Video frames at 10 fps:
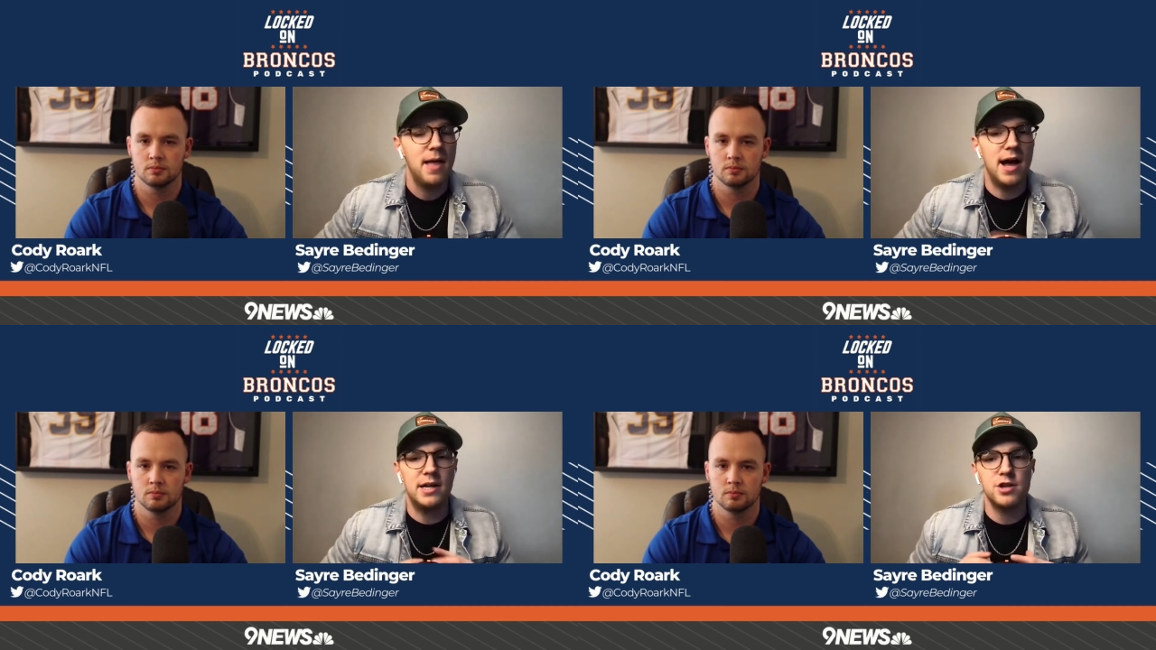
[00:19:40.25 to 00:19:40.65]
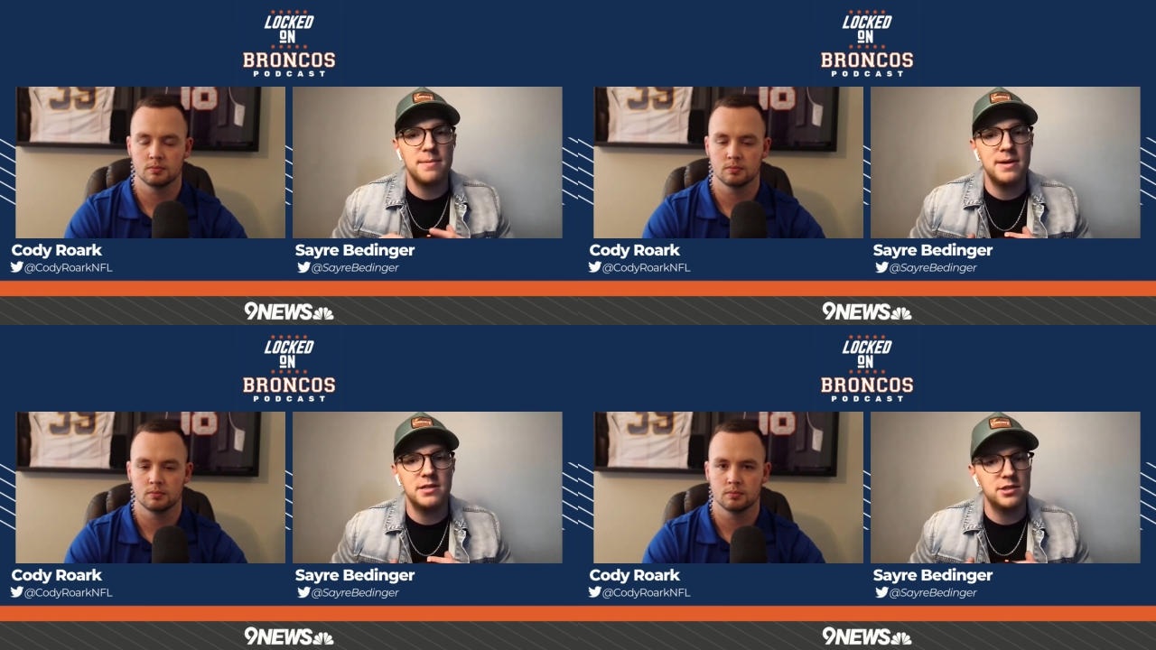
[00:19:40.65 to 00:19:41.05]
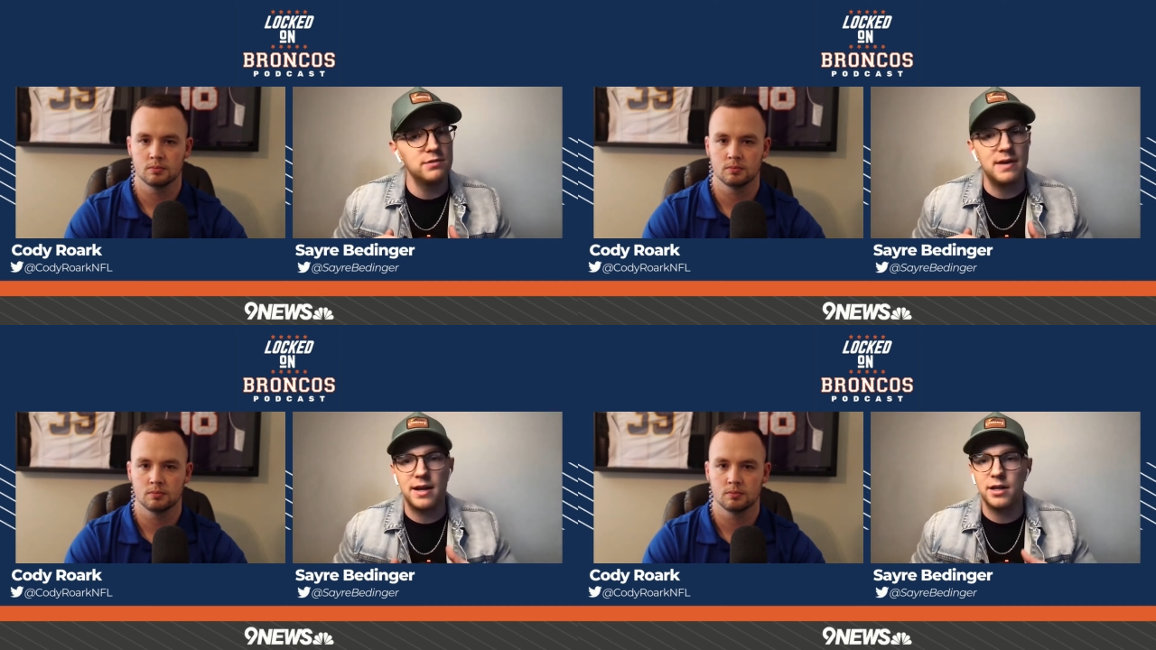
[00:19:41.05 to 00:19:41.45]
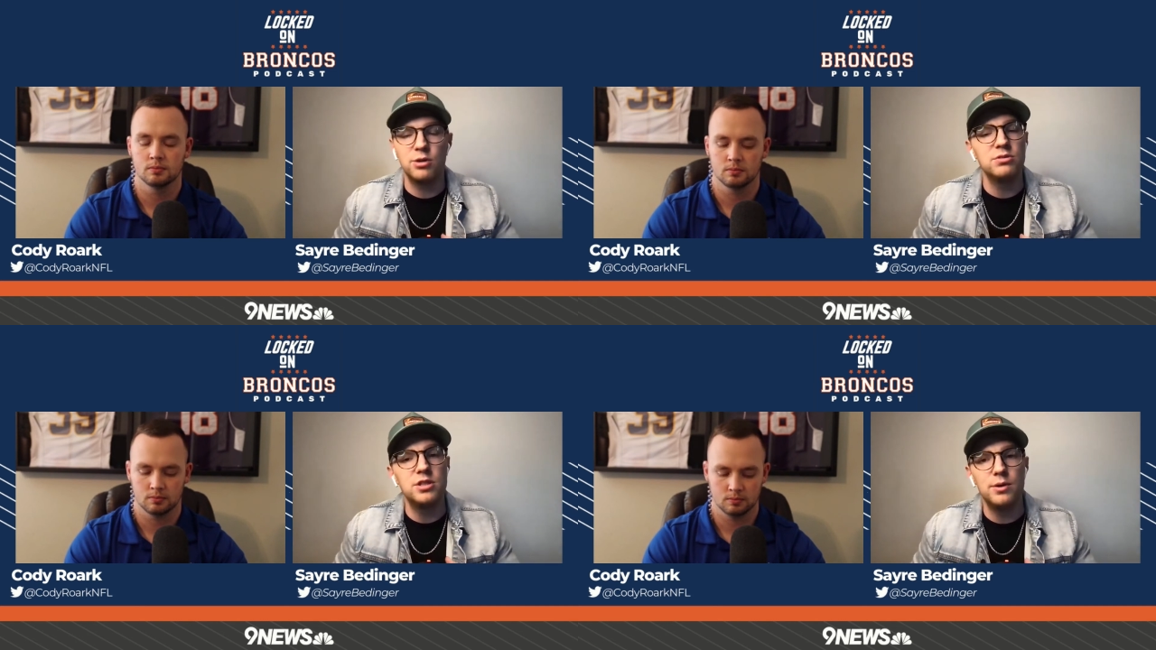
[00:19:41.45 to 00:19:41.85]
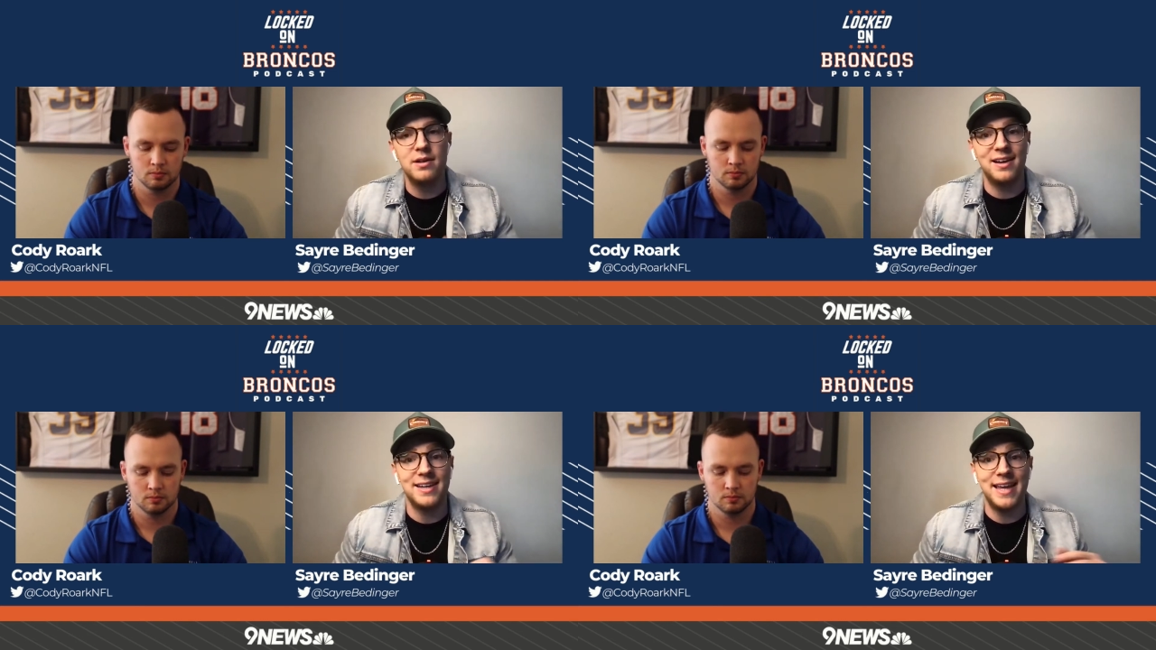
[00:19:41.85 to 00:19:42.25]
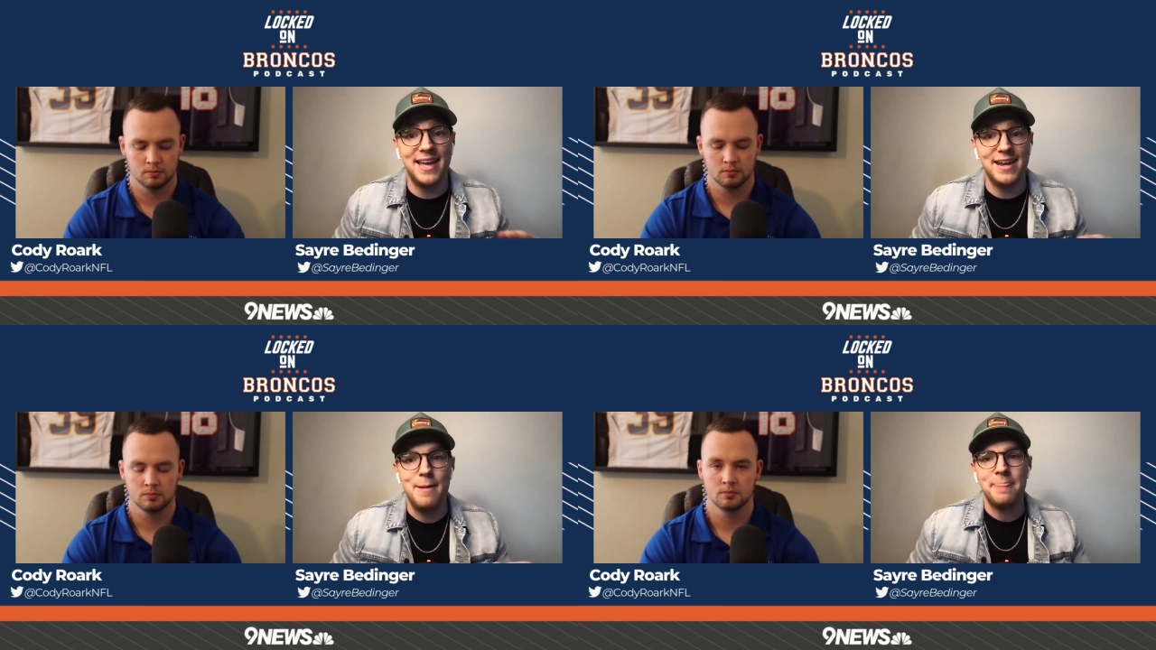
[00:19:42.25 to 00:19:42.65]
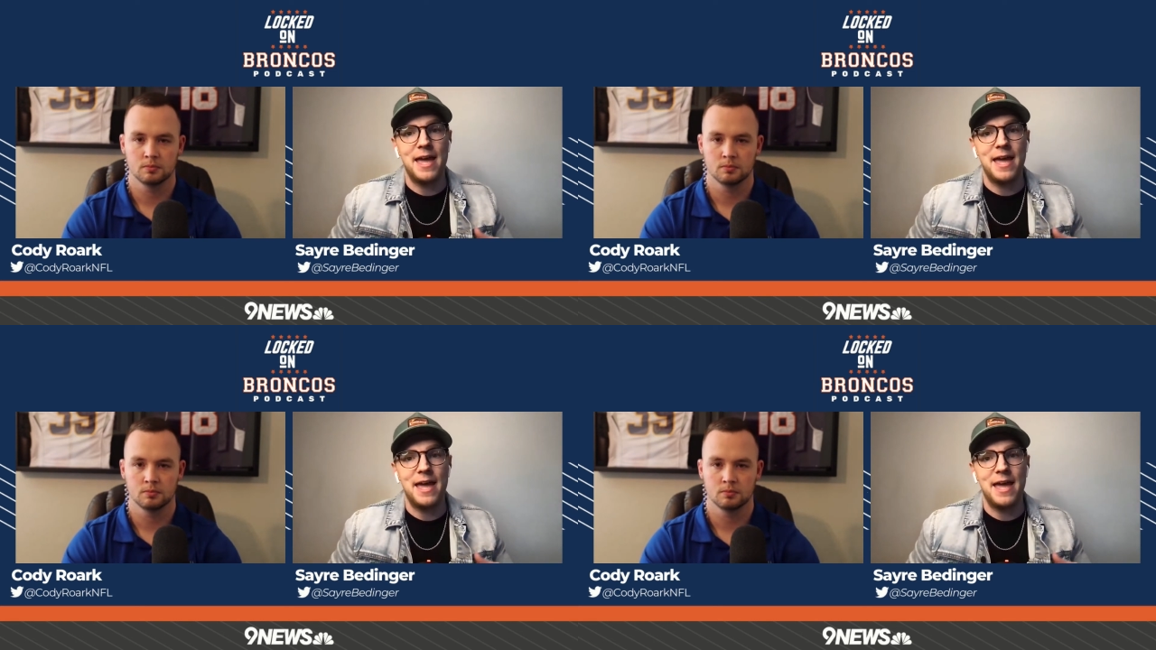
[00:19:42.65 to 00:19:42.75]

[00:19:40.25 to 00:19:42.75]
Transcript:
Speaker 1: Andre Mintze, you've got to go do it again